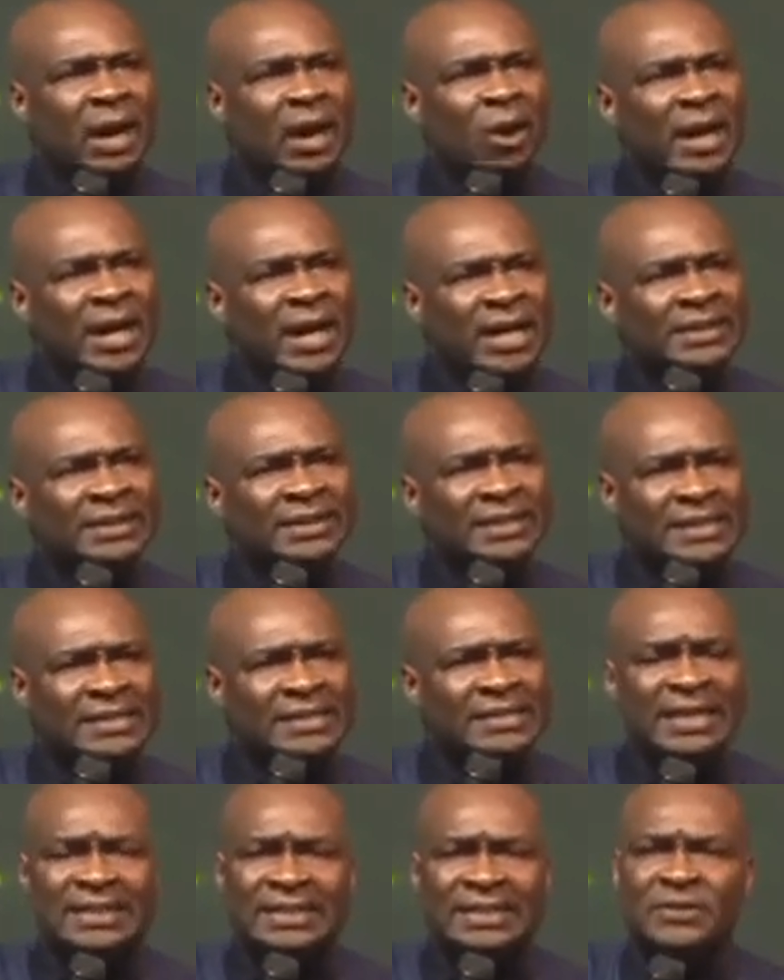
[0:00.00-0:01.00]
a
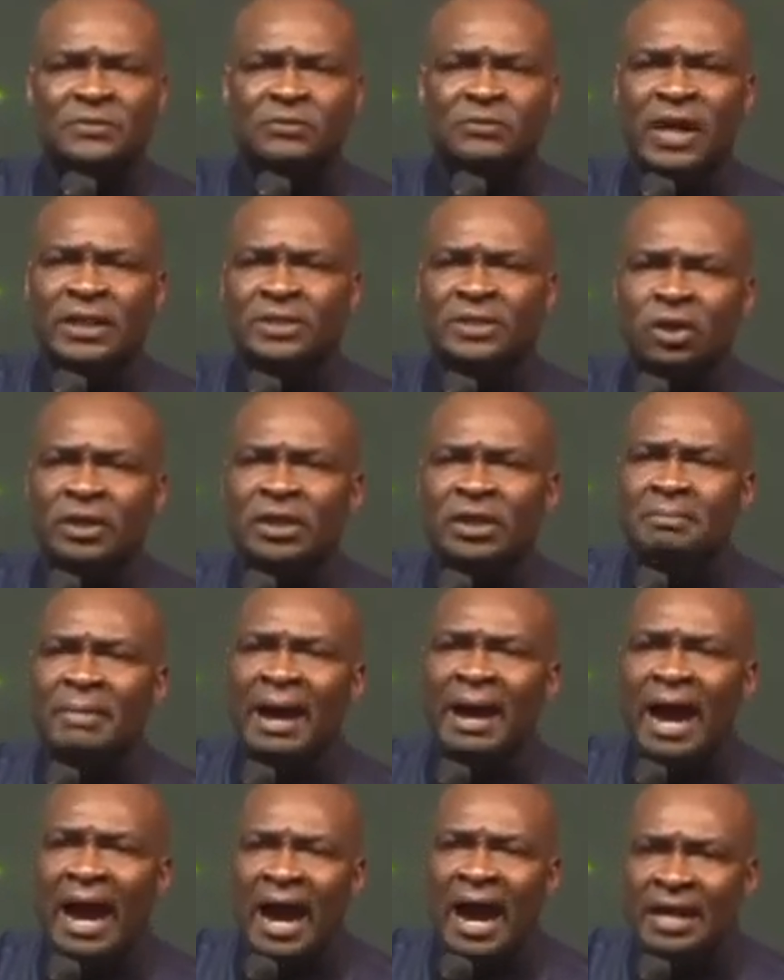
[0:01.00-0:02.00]
dissatisfaction in my
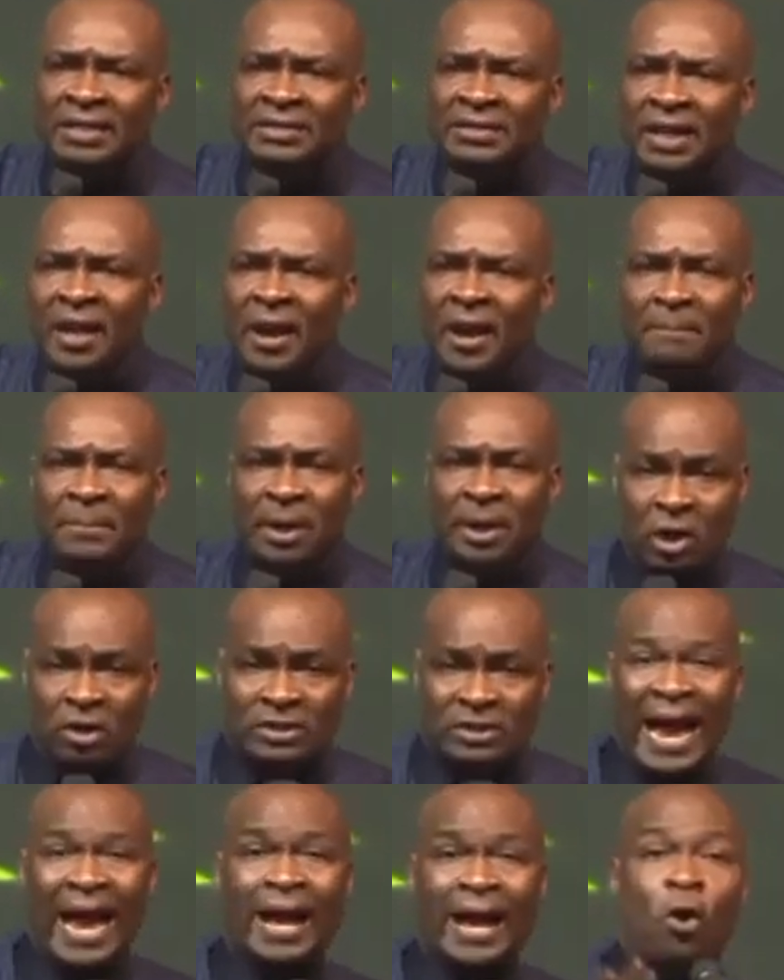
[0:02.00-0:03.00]
heart because
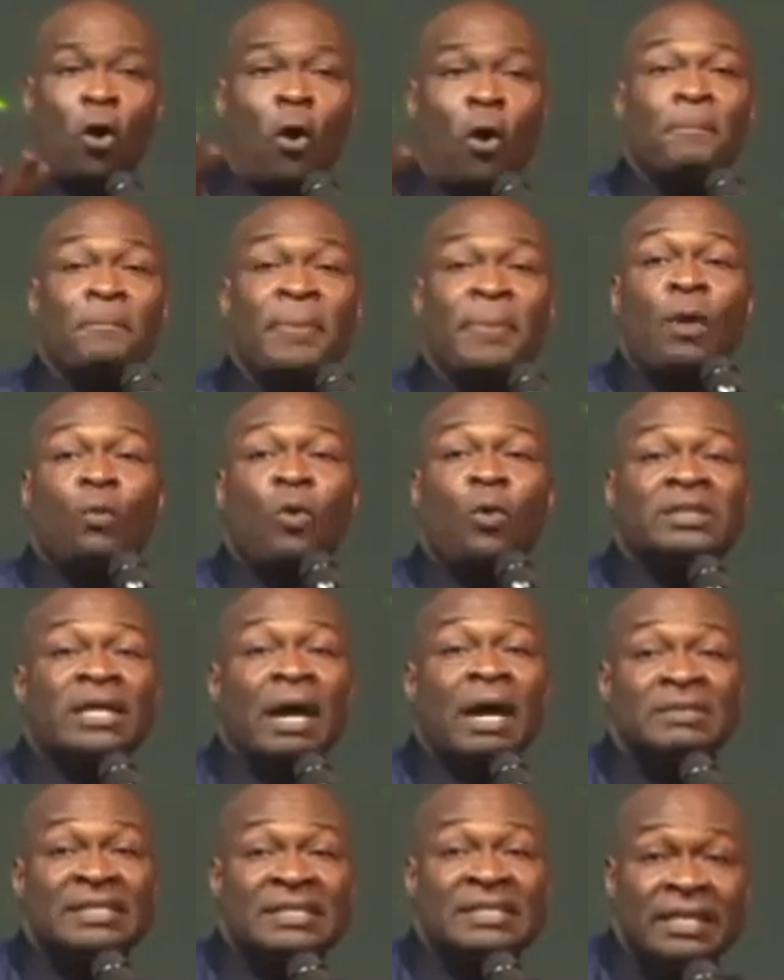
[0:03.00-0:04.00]
I compare what
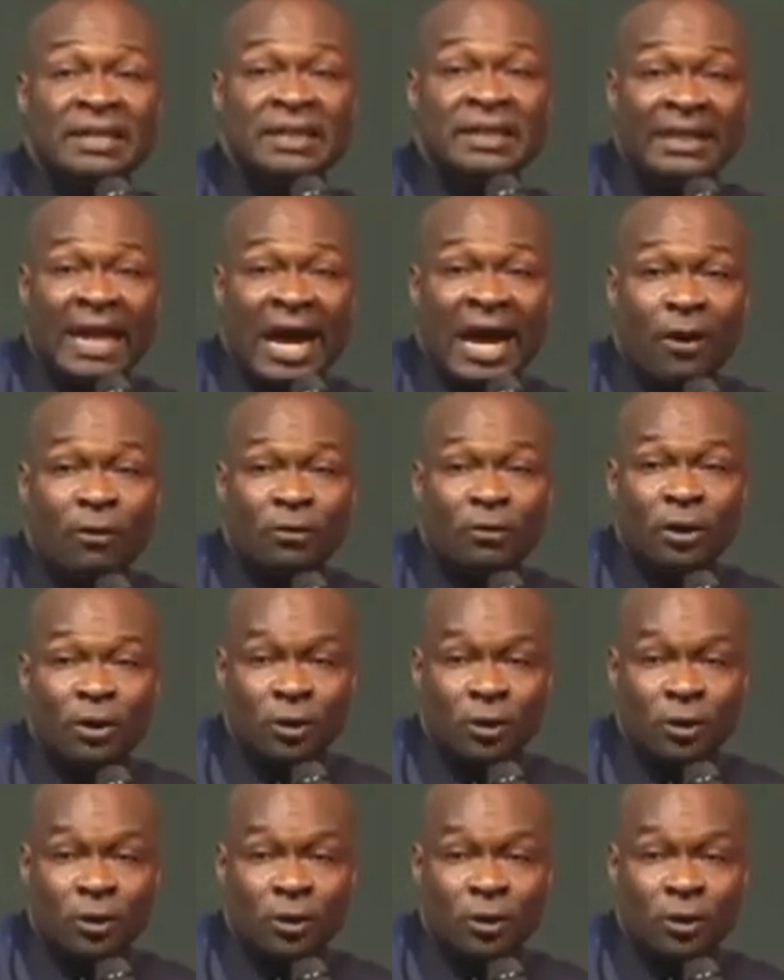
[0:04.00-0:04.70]
I'm seeing now